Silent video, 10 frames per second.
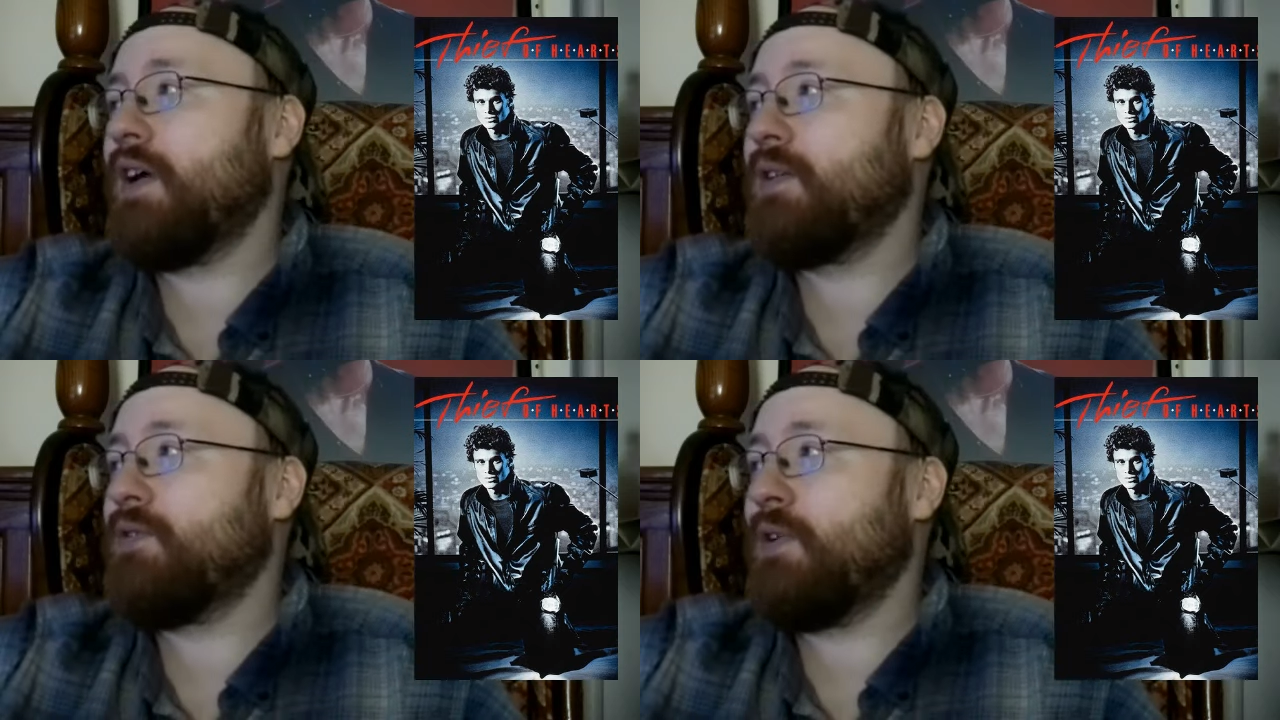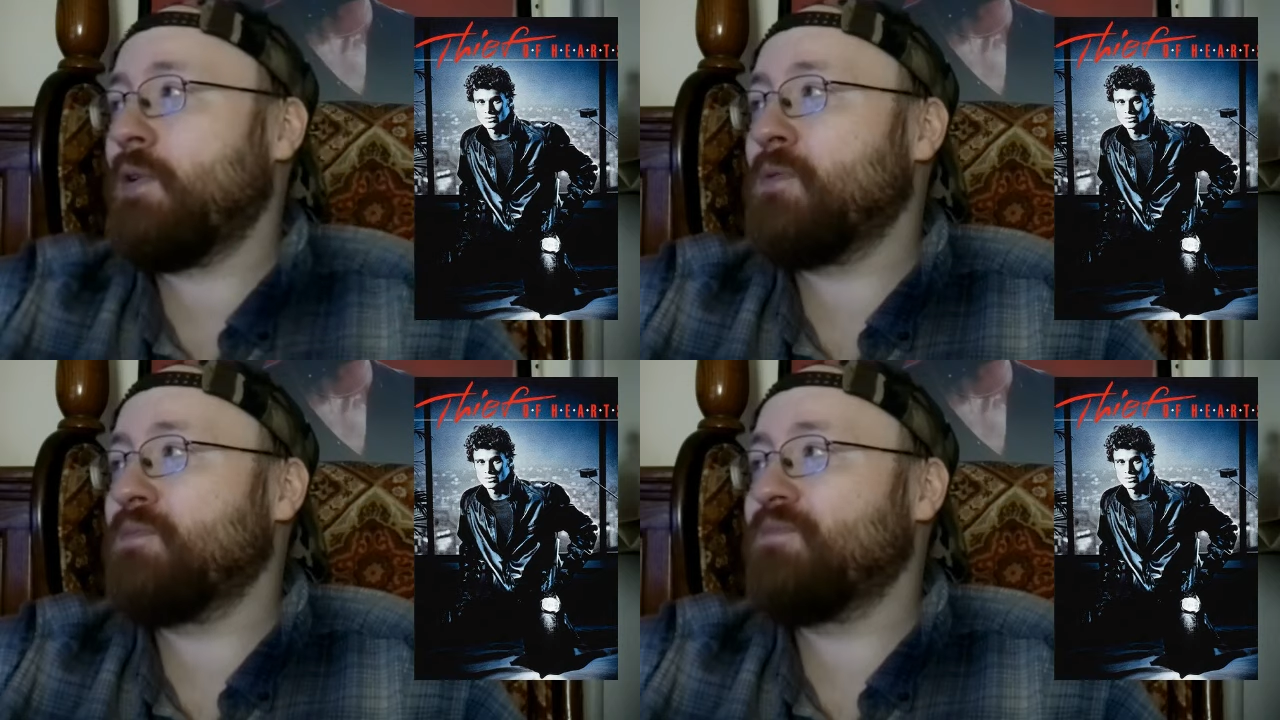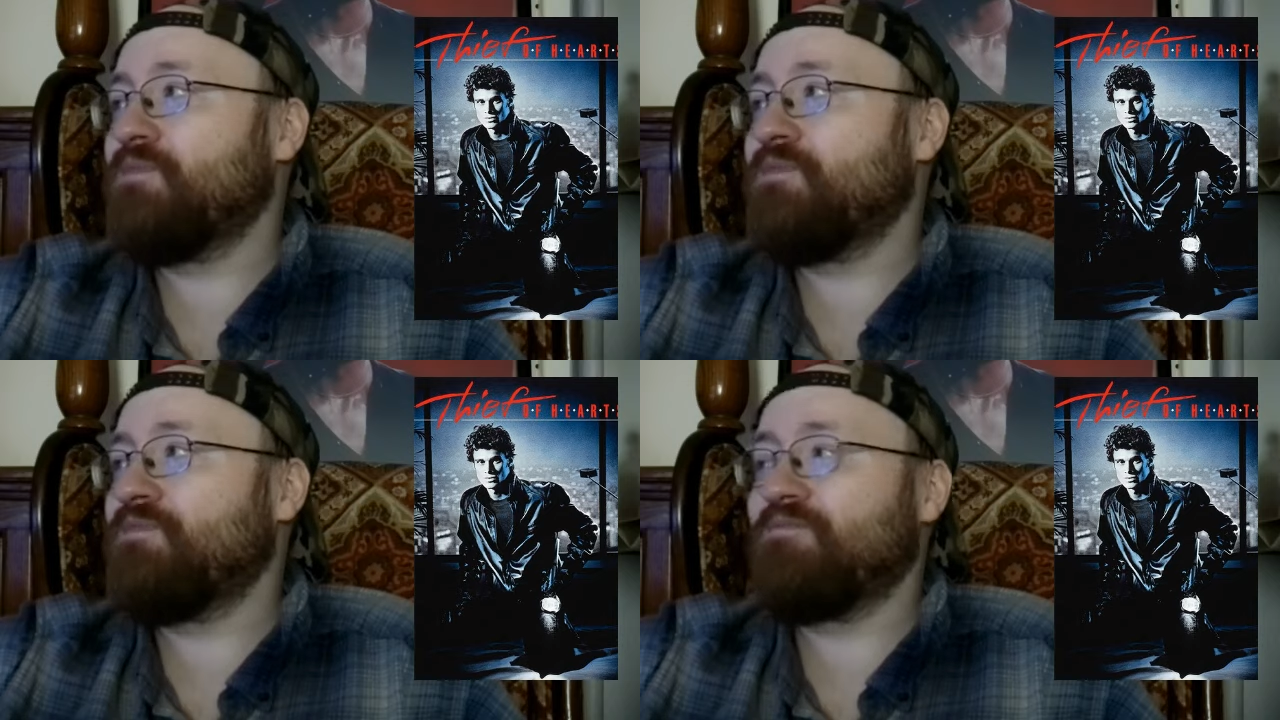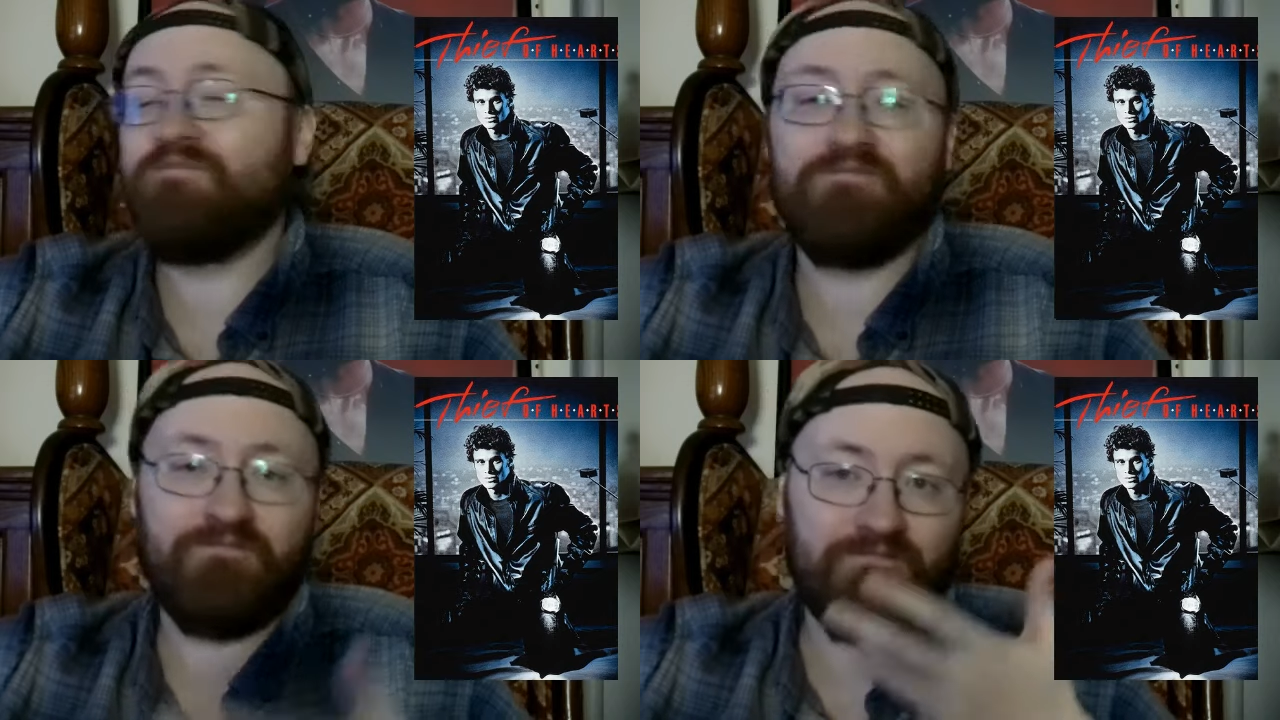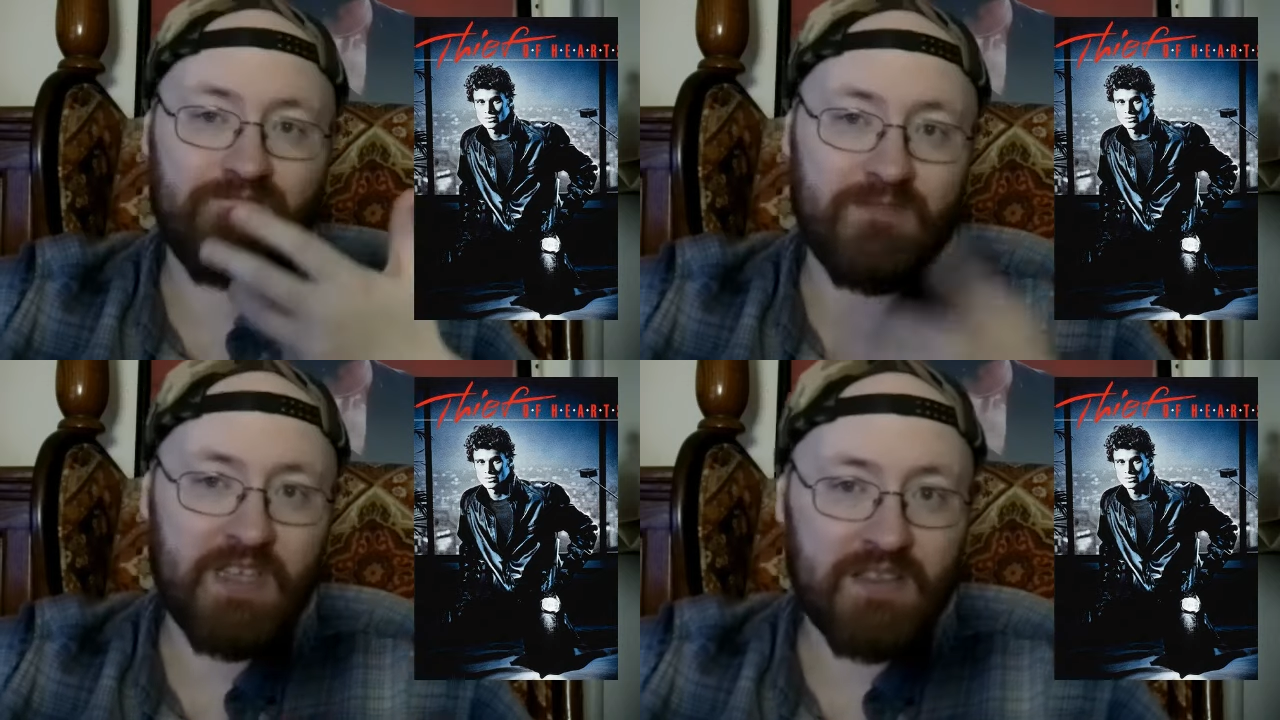So,
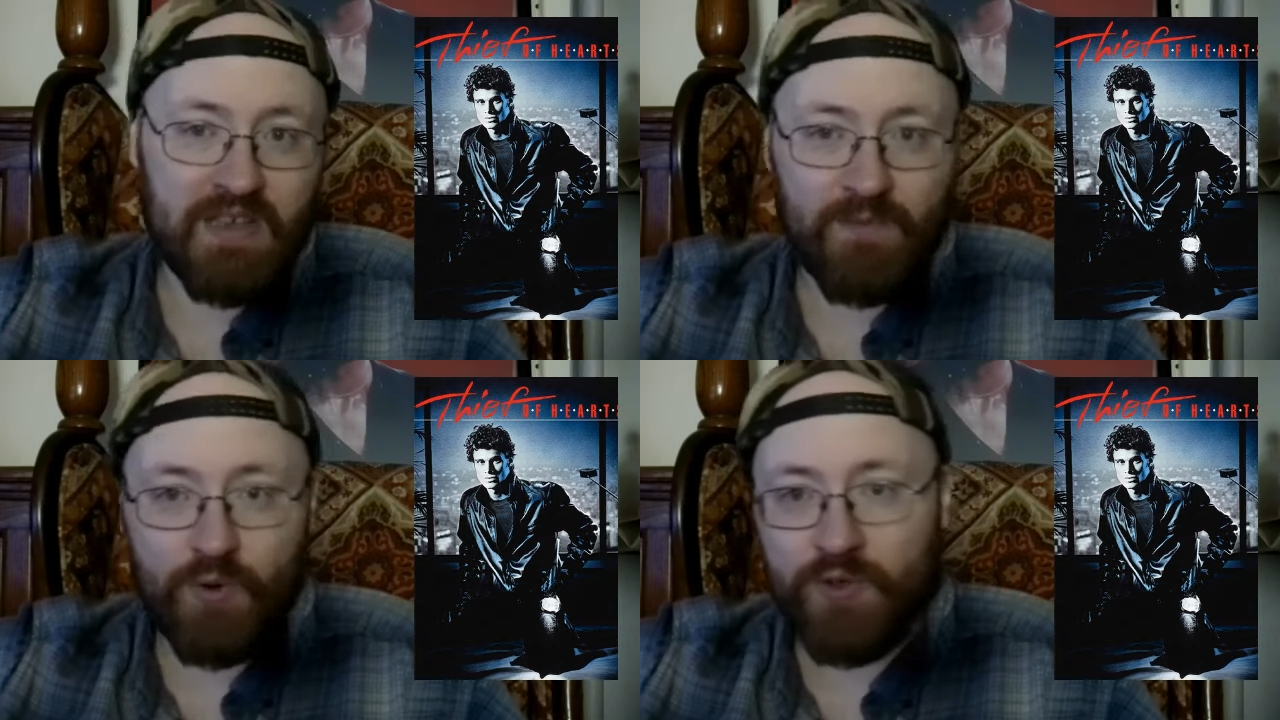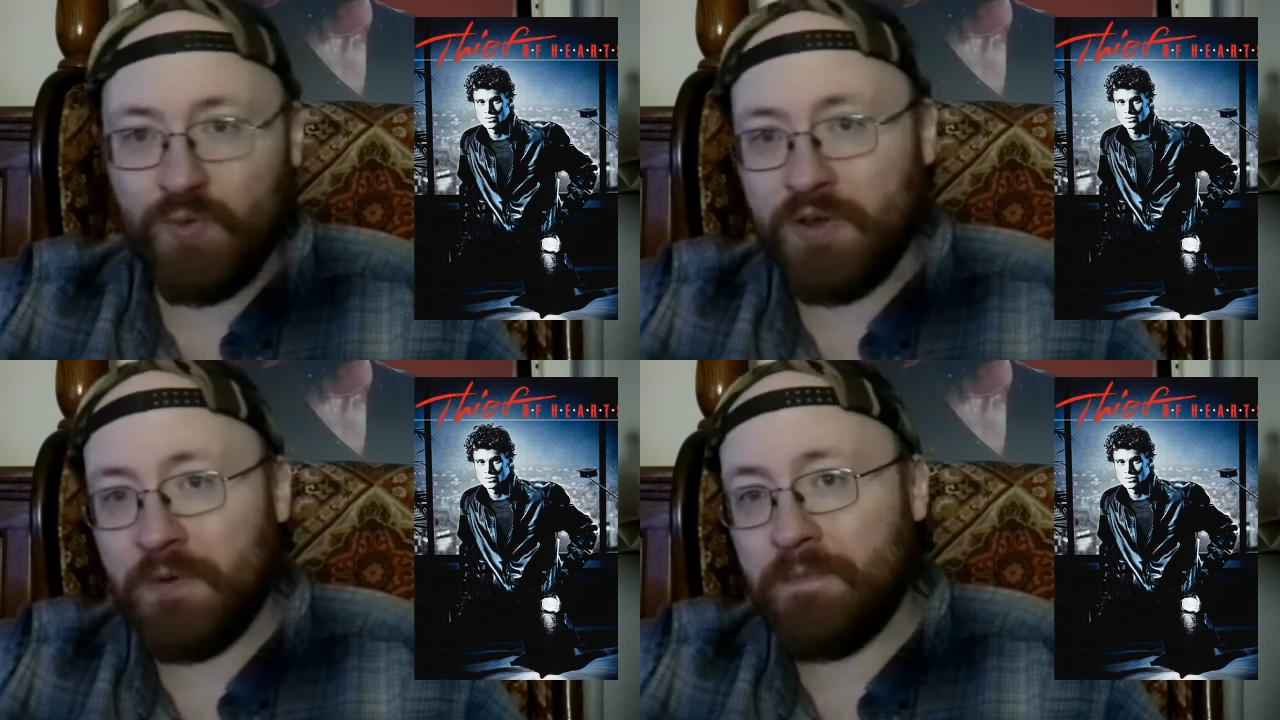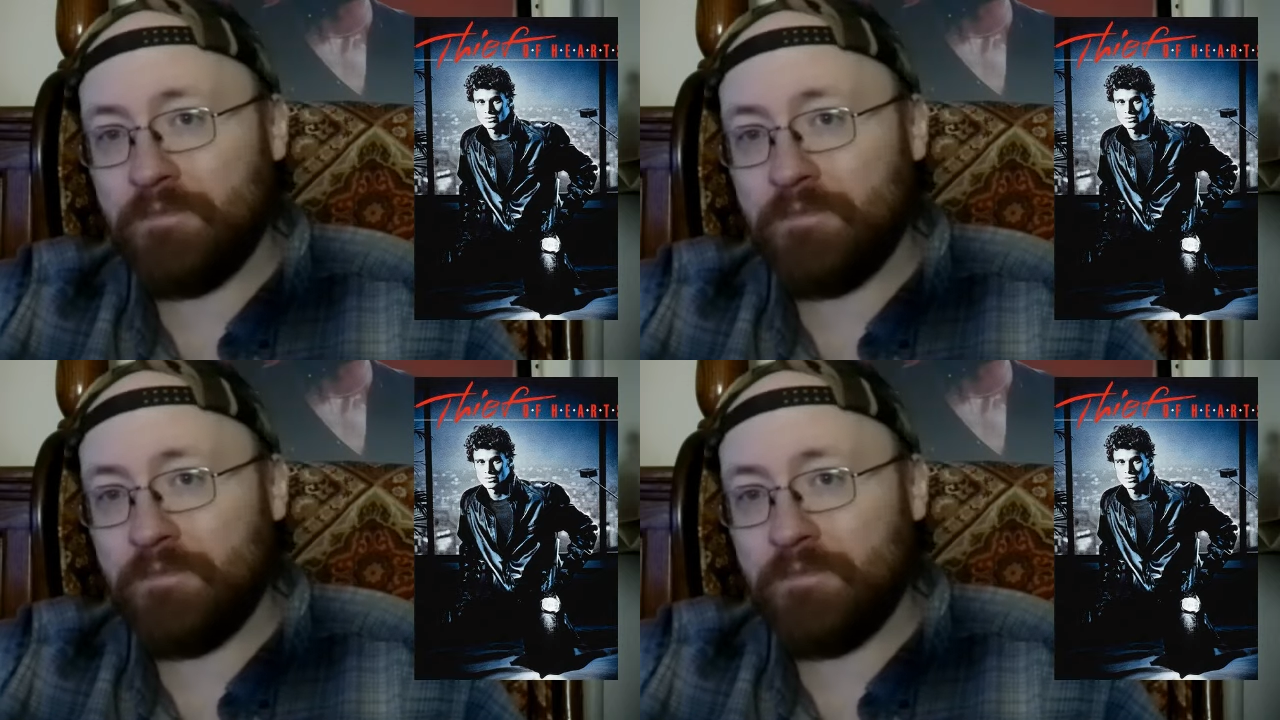take that for what you will.